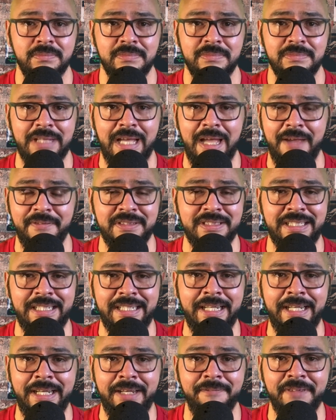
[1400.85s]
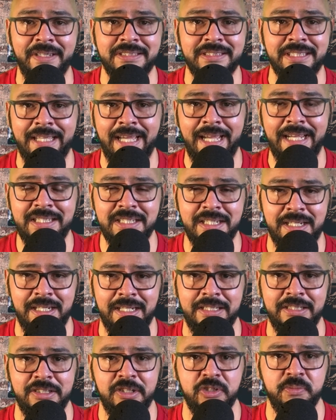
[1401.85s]
I haven't seen any investigation done
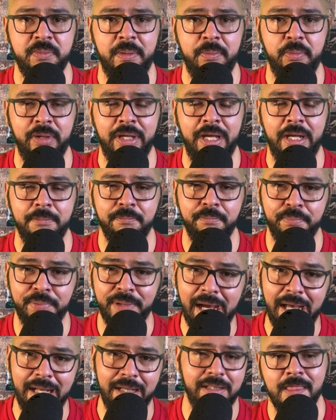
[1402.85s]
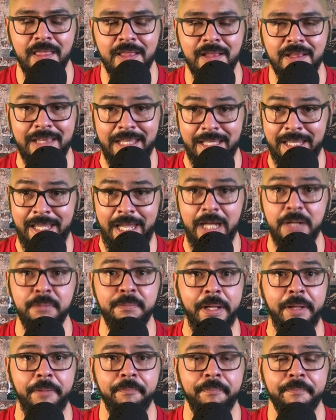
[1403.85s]
into those people yet, but they can be.